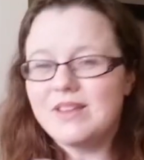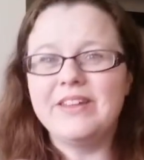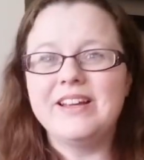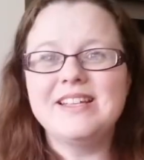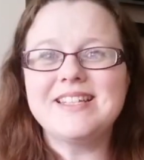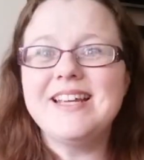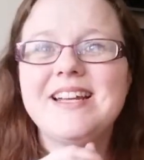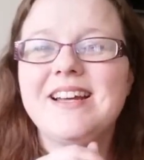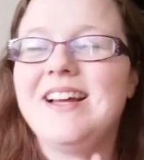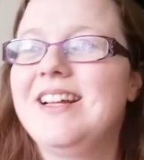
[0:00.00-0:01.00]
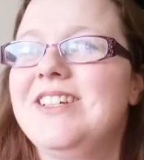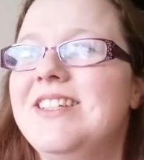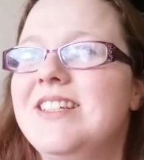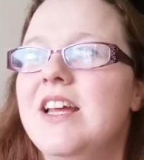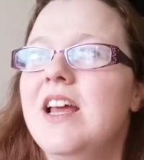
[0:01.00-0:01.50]
things in.
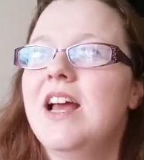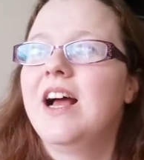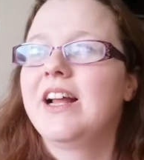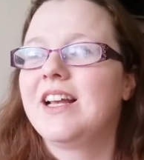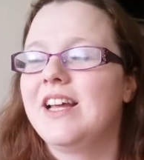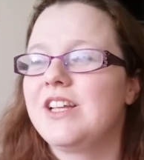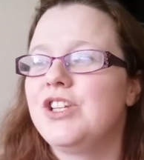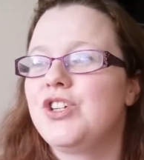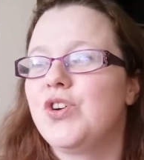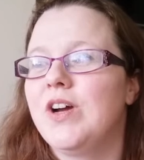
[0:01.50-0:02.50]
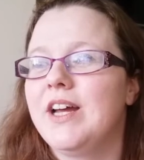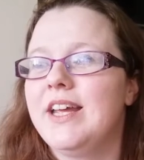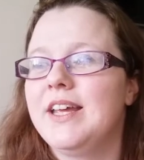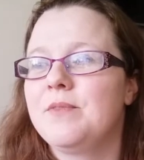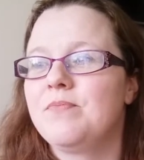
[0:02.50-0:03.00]
I'd like to
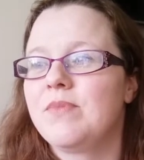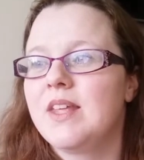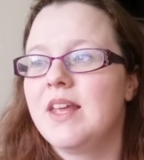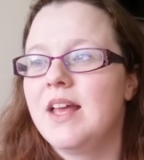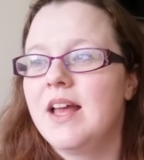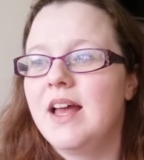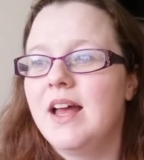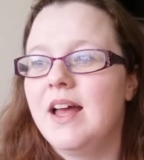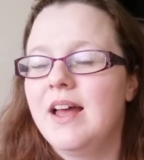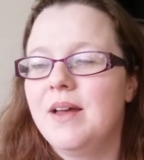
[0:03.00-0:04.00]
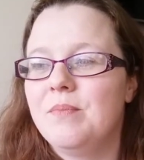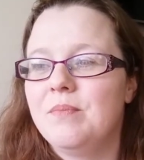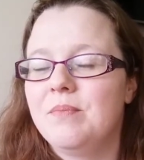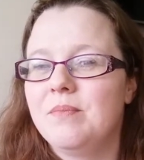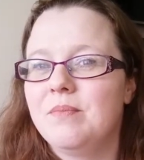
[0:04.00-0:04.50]
try
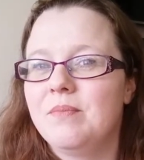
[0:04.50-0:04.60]
the